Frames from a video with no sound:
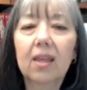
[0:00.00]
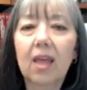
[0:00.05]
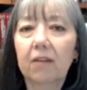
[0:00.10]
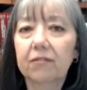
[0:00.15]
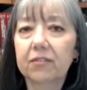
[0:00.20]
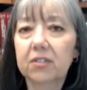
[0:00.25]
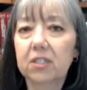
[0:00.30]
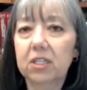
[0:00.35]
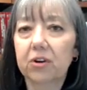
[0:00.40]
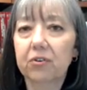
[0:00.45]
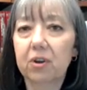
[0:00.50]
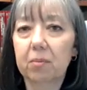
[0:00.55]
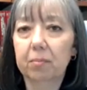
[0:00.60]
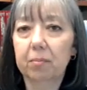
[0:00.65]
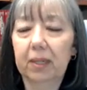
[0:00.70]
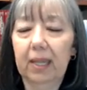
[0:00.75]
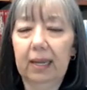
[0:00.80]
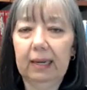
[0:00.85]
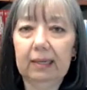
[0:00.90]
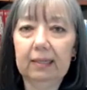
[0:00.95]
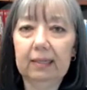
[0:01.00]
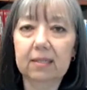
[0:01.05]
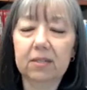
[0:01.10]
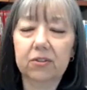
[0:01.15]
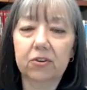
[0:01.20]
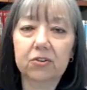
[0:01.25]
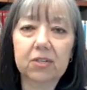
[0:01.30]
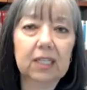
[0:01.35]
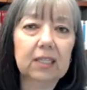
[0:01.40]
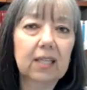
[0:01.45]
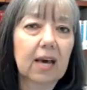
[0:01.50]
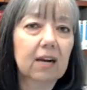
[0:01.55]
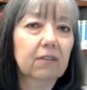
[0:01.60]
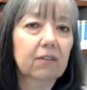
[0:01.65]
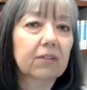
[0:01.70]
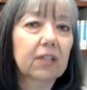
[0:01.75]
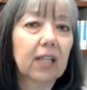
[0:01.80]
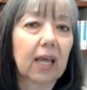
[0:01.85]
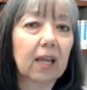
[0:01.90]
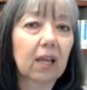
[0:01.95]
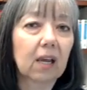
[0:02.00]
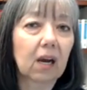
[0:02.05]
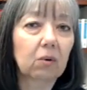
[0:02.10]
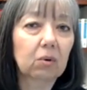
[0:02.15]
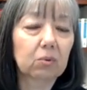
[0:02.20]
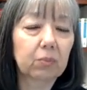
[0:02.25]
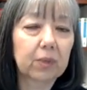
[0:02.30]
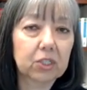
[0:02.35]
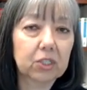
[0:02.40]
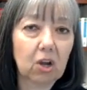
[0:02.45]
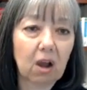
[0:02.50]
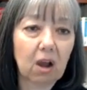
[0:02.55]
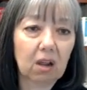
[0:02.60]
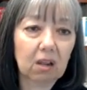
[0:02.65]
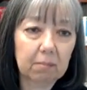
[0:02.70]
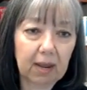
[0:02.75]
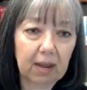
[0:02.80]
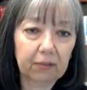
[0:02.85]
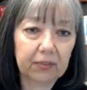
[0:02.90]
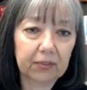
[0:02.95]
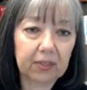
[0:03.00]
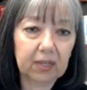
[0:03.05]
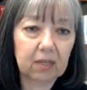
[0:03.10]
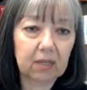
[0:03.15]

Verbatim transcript: Cafeteria plans. There's a lot of lingo when we talk about